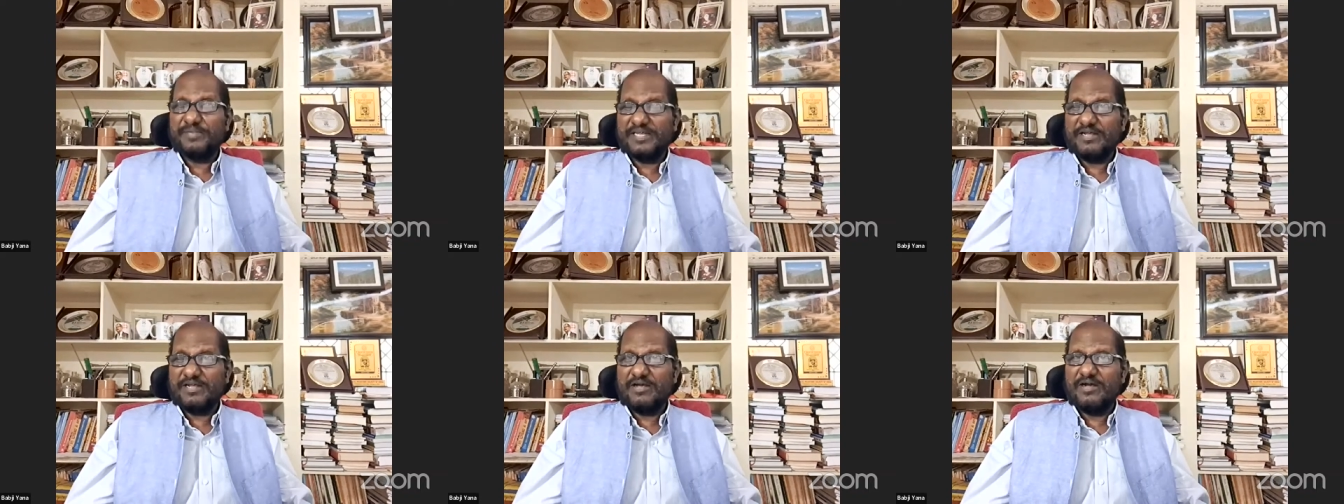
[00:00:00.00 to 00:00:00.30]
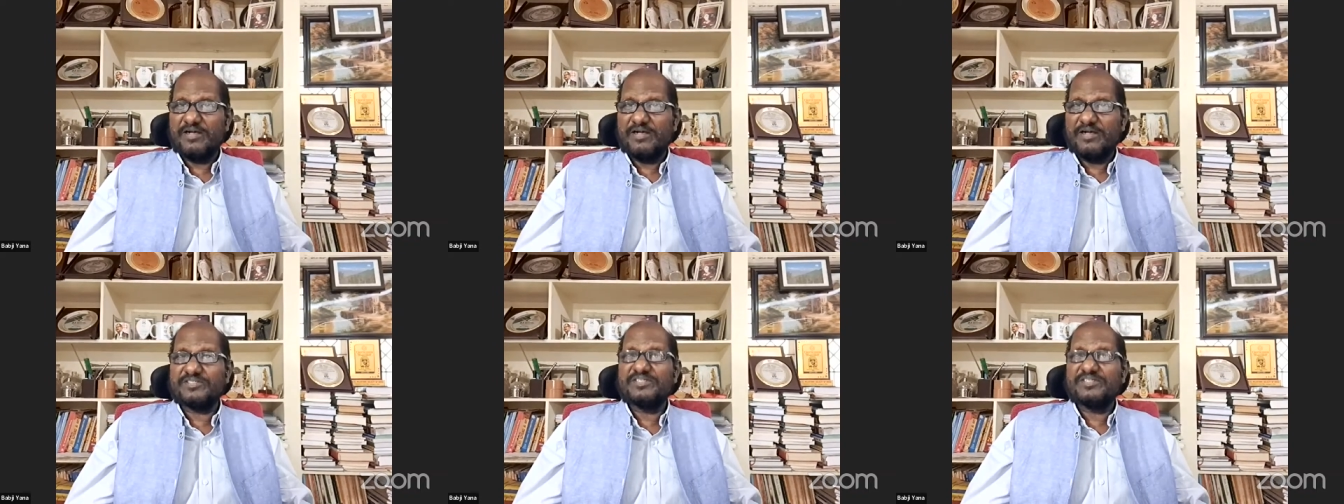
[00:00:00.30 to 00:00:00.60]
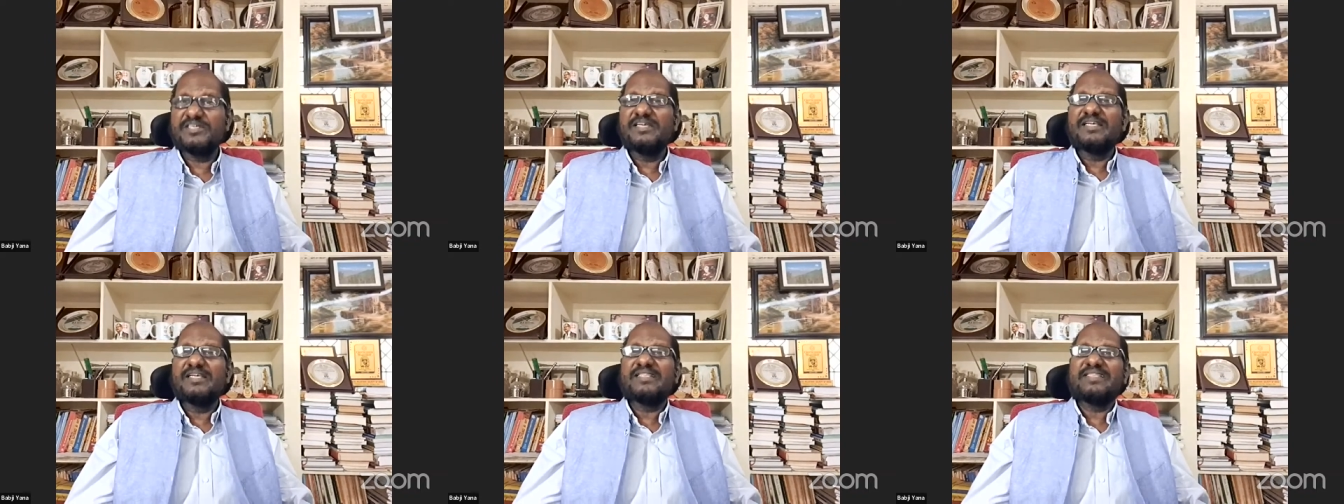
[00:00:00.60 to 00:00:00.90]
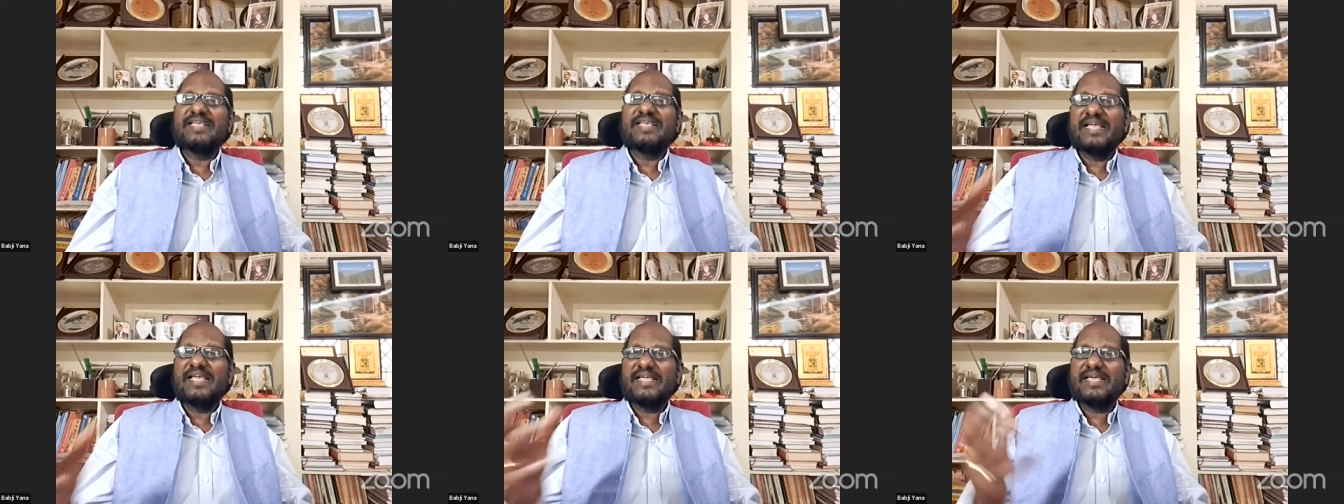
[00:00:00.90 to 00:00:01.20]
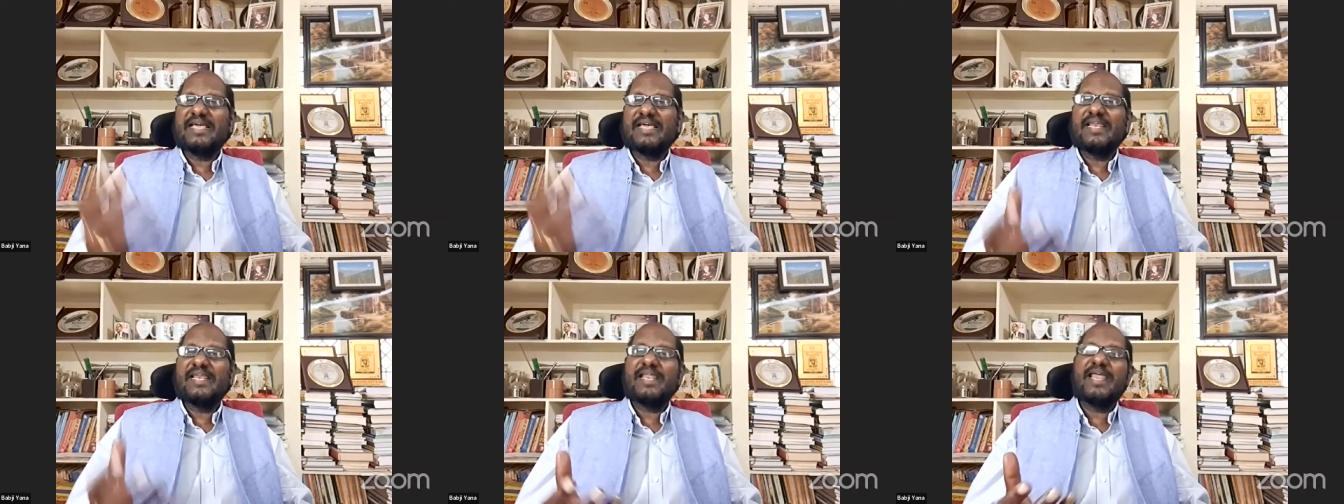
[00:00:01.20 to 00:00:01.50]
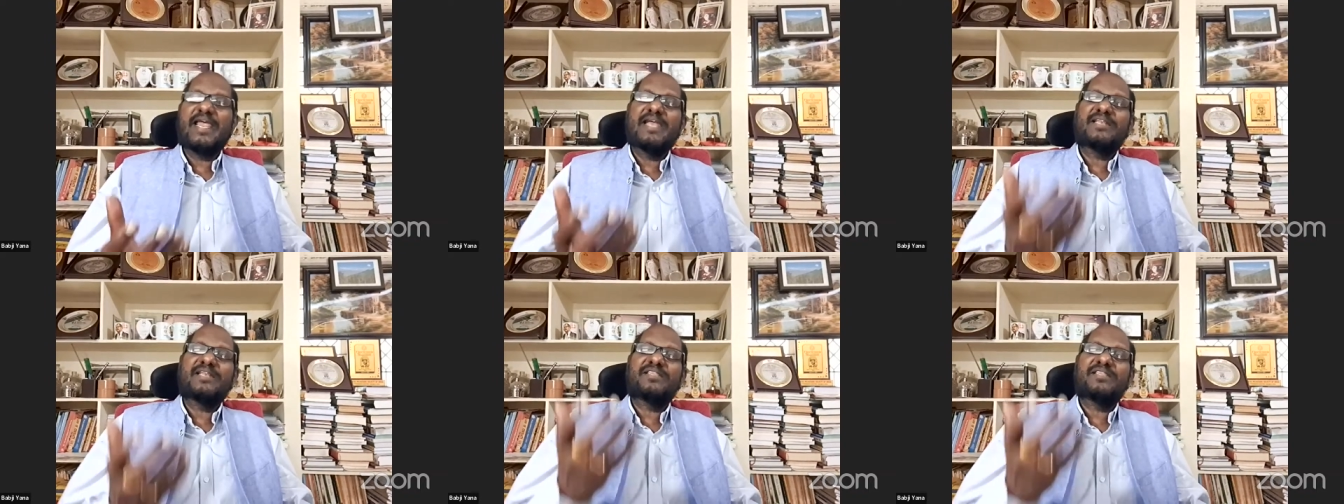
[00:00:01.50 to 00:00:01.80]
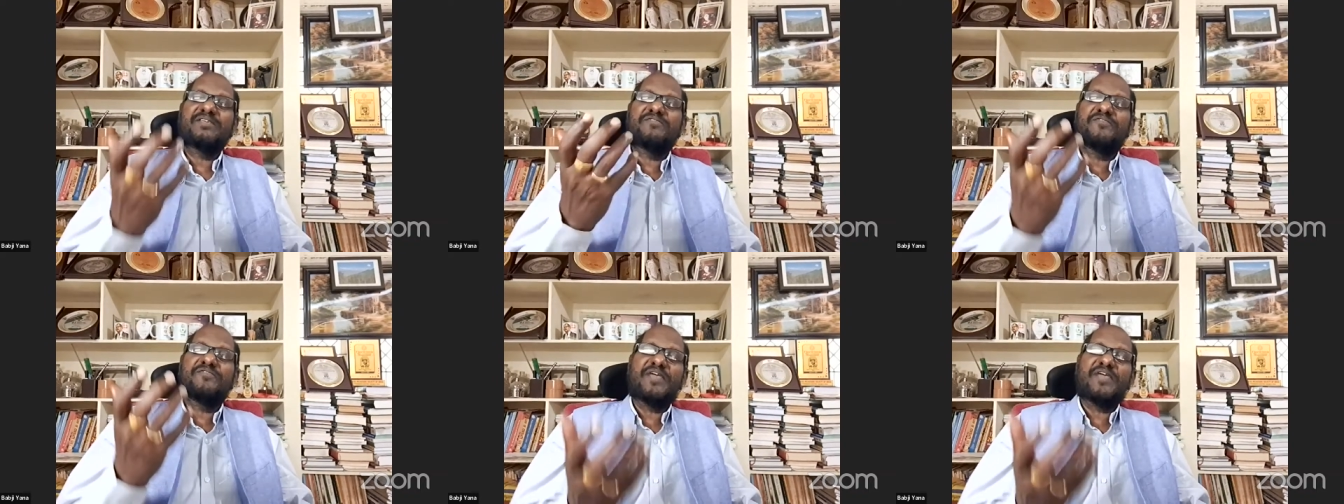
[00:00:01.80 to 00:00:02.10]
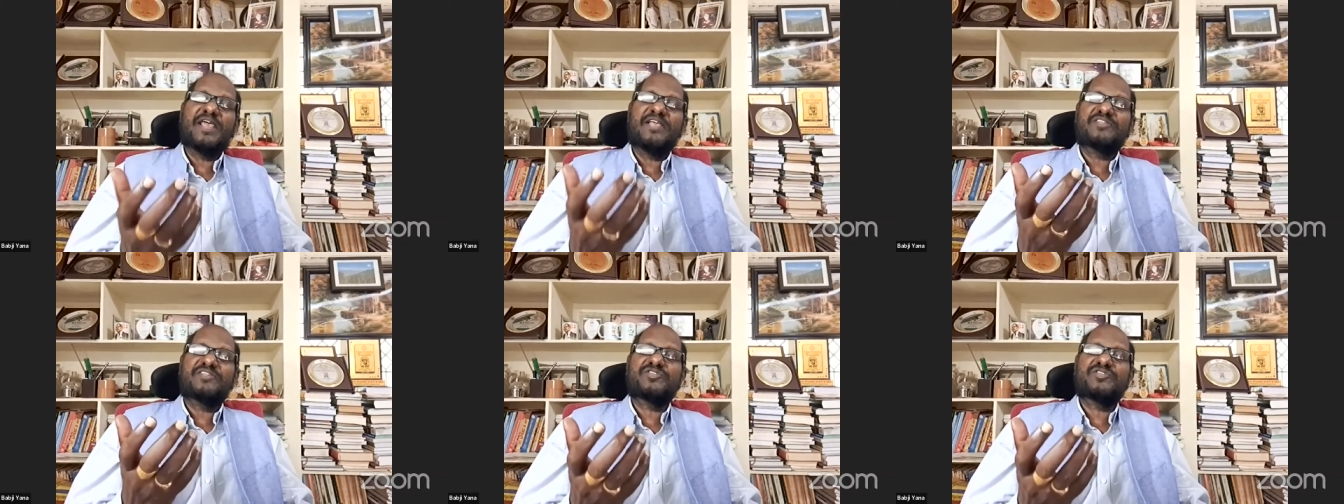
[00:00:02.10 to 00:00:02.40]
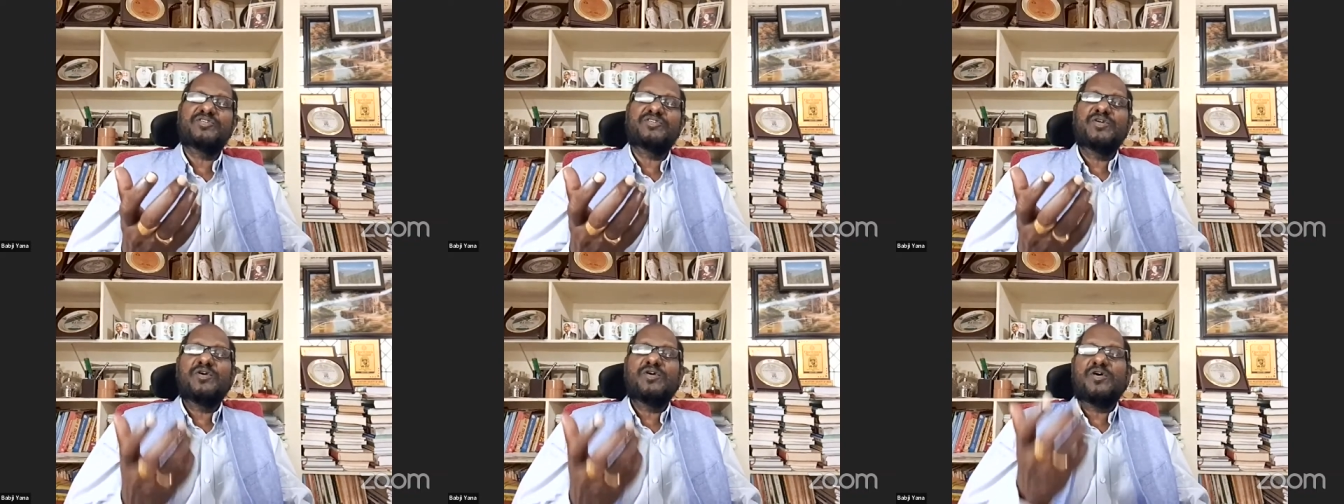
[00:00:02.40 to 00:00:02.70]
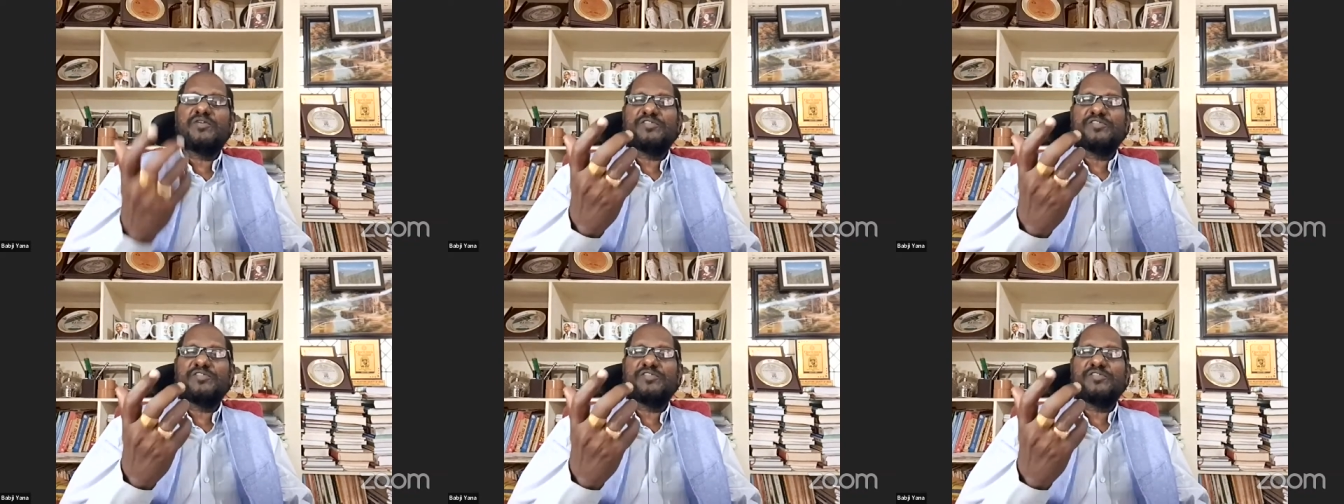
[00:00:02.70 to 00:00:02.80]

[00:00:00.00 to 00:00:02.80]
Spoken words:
because they create the face